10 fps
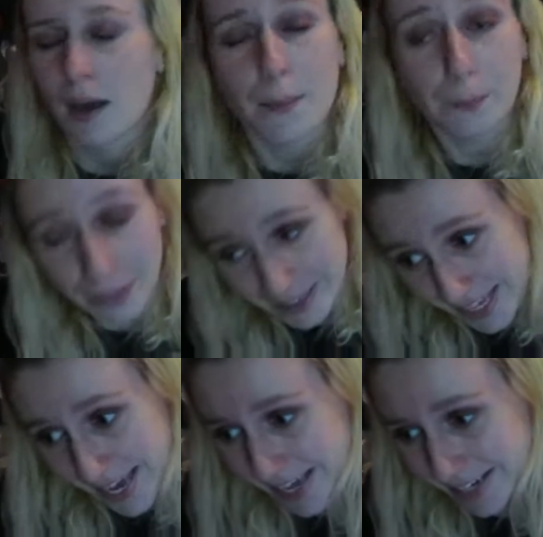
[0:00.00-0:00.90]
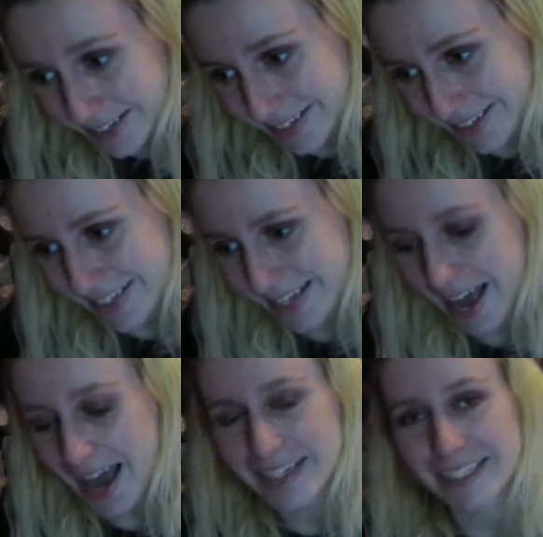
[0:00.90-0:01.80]
But then
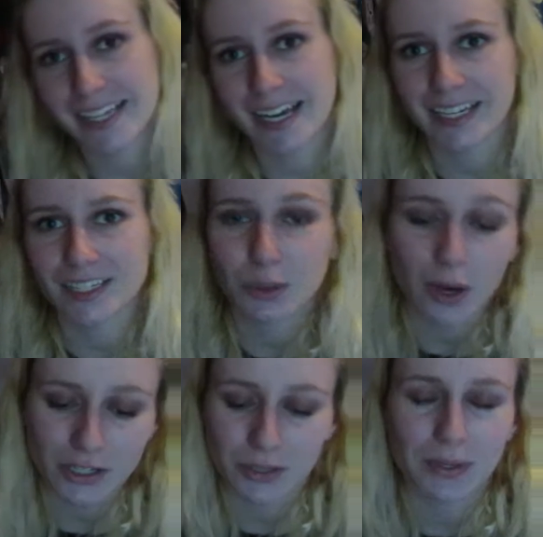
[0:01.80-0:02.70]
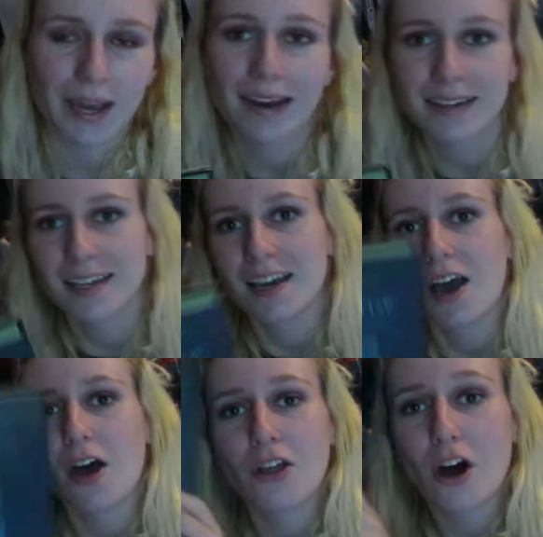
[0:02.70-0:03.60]
I decided to also get the